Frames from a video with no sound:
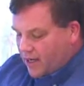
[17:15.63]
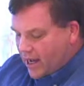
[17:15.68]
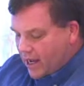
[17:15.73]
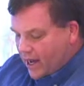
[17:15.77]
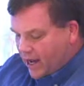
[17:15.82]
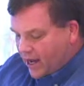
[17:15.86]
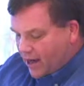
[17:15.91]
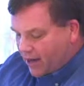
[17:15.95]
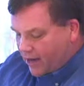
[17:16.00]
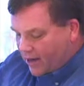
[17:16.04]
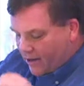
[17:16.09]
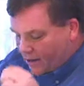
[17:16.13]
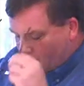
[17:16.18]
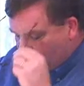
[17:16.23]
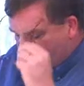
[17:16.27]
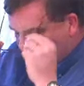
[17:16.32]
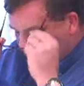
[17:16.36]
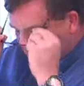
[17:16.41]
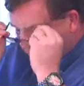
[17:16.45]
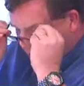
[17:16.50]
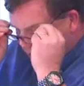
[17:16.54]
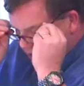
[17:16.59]
And, uh,
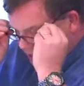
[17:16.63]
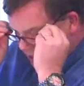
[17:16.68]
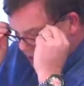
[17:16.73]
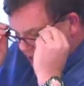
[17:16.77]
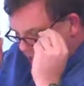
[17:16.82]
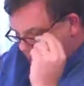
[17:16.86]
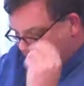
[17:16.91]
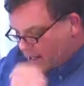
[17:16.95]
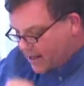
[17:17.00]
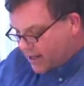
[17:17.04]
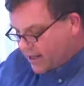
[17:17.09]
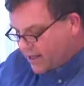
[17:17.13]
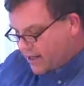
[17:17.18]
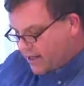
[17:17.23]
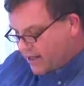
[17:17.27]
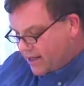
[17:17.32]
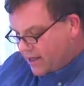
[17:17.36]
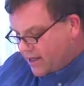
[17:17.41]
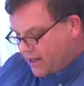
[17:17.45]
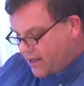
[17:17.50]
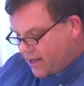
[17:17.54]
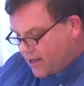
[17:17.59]
well, what does it say?
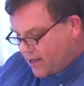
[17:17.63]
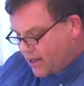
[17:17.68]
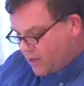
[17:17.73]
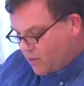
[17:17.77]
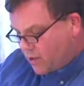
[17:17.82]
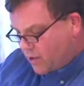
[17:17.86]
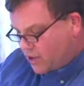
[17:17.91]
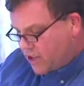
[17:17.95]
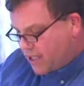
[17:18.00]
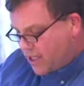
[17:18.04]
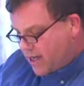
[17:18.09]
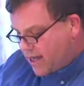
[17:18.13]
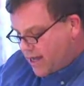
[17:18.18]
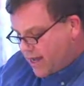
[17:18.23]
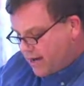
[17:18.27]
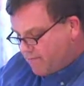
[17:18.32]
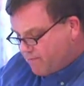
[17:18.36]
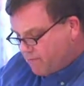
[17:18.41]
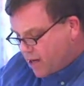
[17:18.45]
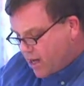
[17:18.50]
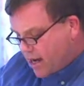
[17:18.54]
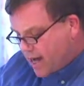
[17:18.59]
Uh, which he
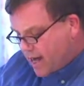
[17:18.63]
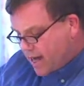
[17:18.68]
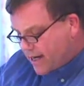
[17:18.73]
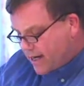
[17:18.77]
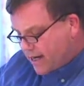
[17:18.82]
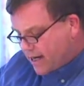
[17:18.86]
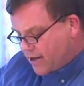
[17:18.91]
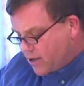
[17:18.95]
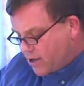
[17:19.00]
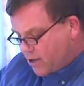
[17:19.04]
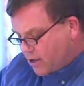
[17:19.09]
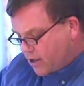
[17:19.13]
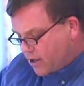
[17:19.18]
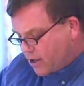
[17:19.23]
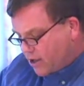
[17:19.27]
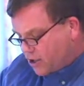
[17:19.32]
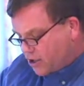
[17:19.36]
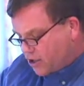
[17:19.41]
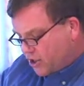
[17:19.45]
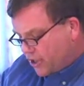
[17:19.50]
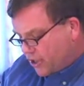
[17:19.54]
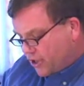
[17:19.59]
had bought and
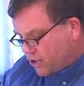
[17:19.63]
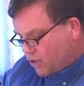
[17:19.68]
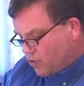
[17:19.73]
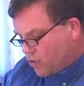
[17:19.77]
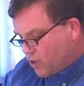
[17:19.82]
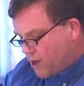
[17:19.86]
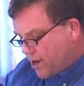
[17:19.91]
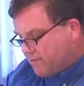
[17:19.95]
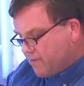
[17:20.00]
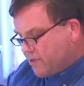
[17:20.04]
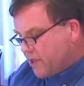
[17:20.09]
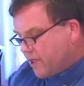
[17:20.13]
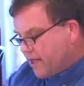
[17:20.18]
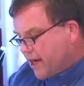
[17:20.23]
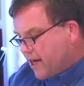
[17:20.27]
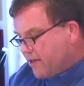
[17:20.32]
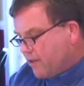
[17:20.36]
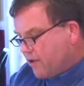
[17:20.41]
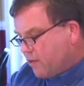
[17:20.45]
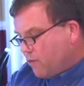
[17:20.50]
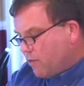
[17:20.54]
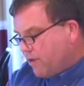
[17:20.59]
nourished. It grew up
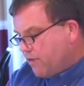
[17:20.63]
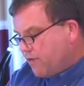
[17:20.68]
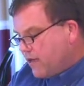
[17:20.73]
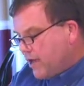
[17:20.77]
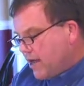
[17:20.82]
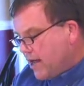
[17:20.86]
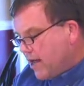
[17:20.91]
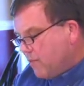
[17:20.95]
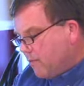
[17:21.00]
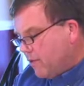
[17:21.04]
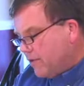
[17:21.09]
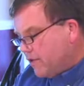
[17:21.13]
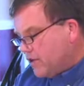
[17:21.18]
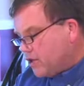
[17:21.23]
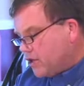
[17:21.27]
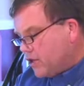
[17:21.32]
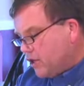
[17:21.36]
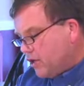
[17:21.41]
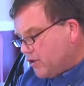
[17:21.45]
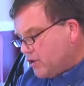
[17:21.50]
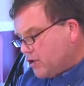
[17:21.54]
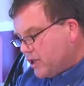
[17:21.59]
together with him, with
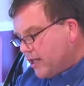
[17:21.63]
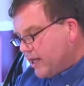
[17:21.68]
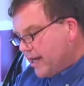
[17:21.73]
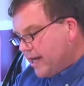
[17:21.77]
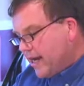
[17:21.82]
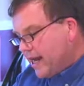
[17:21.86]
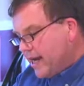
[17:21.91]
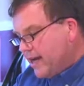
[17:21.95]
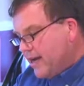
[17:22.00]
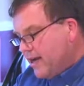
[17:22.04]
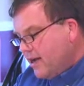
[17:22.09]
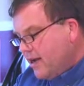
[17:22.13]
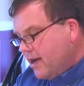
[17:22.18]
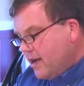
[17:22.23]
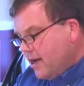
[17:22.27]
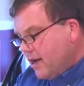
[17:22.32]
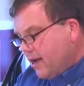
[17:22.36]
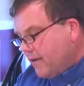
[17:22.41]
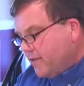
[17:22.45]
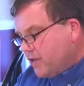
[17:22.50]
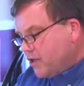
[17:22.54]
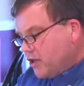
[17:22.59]
his children. It ate
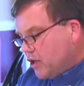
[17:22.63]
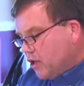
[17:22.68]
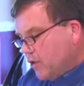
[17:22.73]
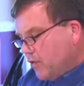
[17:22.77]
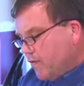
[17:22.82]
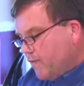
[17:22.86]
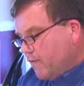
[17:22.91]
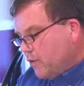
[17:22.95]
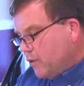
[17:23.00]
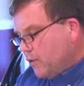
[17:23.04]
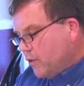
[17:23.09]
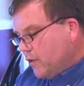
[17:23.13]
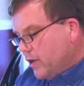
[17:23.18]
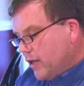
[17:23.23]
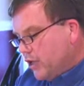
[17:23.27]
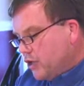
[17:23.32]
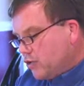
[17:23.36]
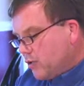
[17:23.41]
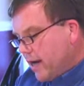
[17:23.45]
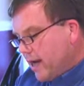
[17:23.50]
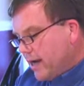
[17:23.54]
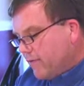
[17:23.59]
of his own food
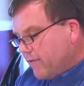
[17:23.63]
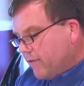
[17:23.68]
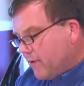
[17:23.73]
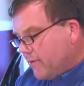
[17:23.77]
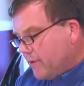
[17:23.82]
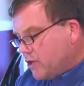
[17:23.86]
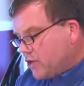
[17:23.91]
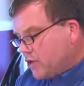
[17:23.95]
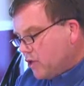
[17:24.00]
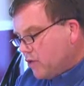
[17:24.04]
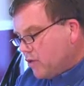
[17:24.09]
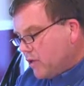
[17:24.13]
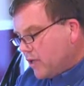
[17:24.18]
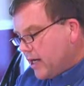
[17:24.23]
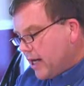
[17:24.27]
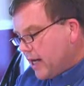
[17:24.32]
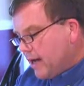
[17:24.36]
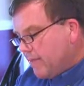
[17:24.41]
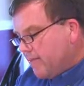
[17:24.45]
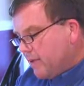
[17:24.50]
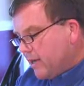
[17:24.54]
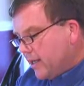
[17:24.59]
and drank from his own
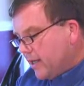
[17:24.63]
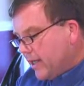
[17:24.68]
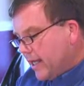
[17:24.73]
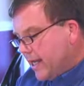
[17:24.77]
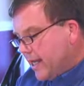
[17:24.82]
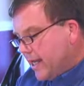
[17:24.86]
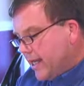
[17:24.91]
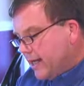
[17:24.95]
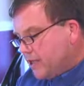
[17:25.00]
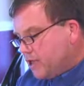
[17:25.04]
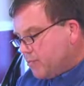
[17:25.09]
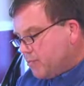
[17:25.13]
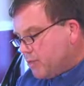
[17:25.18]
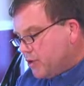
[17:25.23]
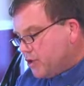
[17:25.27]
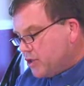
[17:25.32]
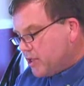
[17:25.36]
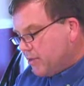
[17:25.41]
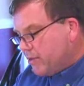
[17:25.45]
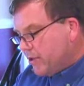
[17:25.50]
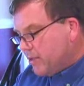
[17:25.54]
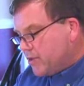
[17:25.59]
cup and lay in his
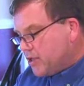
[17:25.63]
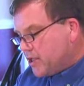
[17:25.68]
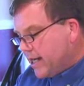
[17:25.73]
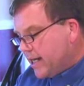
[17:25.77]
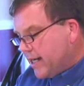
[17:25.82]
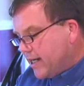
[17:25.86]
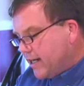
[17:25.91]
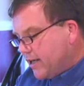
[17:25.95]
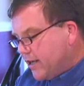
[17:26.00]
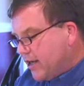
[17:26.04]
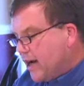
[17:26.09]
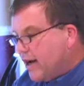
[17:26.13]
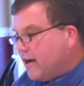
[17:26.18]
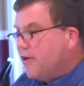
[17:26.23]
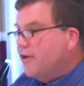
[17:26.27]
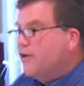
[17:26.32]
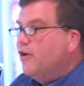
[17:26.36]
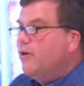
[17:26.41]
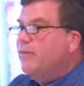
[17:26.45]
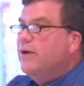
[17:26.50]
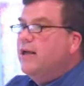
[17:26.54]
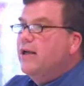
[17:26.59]
bosom. It was like a
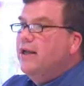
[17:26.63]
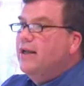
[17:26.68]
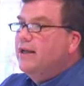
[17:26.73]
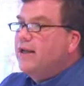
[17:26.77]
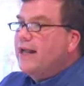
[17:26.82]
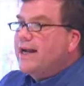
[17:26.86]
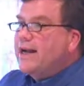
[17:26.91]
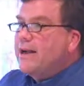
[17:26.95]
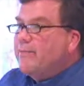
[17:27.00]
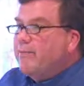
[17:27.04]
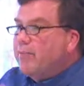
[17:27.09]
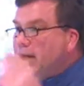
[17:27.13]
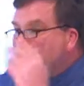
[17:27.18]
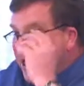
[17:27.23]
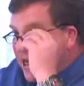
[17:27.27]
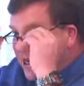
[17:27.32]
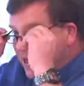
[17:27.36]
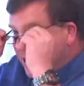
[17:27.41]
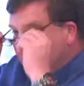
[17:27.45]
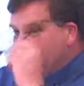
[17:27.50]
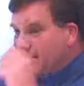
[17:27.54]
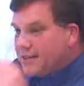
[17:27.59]
daughter to him, like a
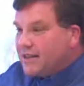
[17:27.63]
pet.